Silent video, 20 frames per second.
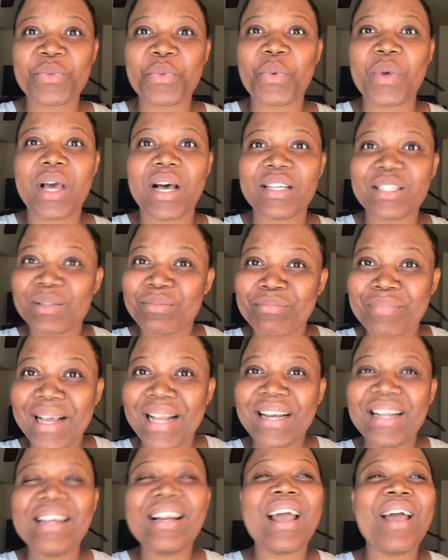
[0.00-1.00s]
We are
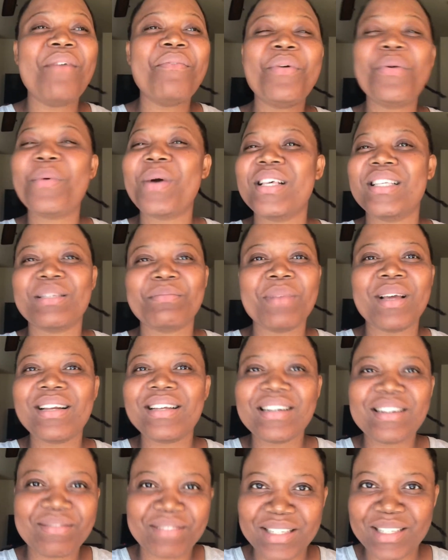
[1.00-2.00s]
smelling, everywhere is
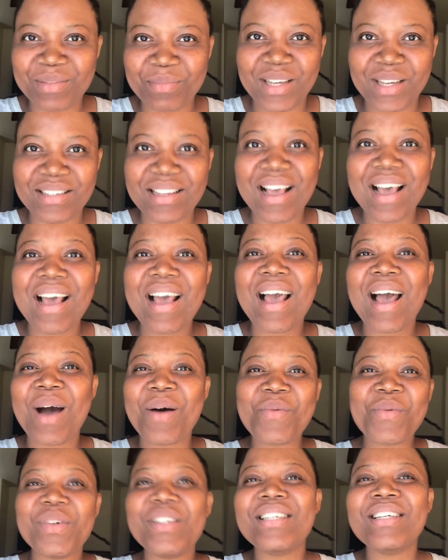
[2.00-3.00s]
smelling Christmas.
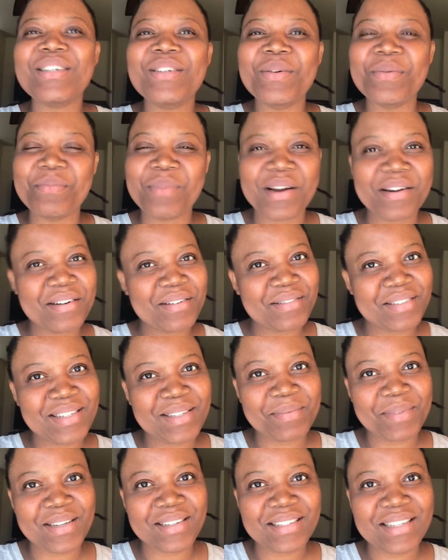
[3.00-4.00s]
I'm wishing you Merry
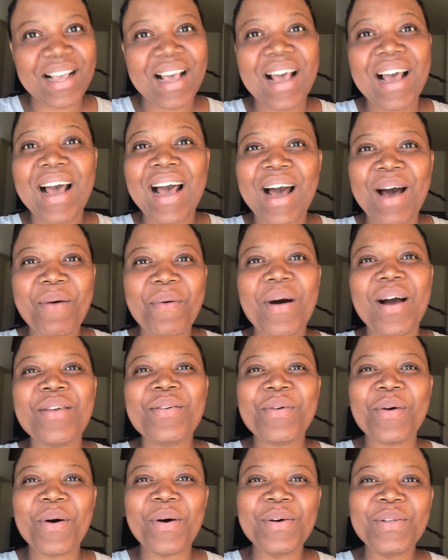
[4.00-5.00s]
Christmas. How are
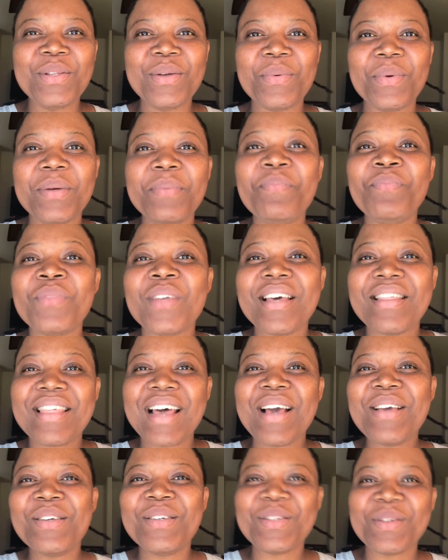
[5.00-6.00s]
you all doing?
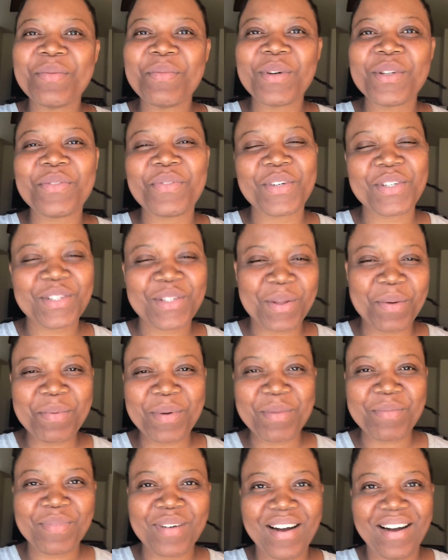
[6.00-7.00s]
Thank you so much for
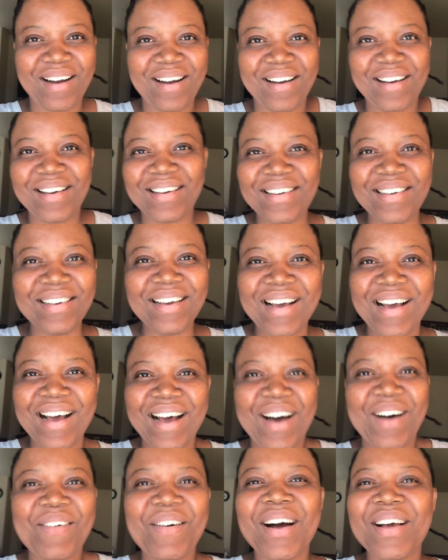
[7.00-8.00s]
stopping by.
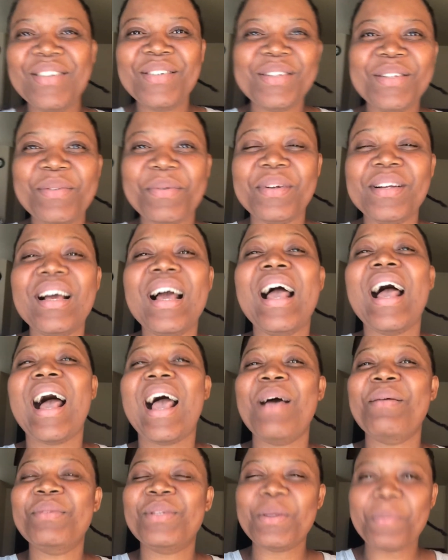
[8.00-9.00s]
How are you doing?
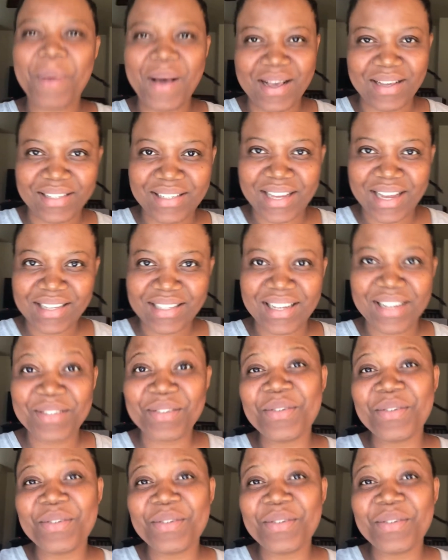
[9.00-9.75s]
I am super excited.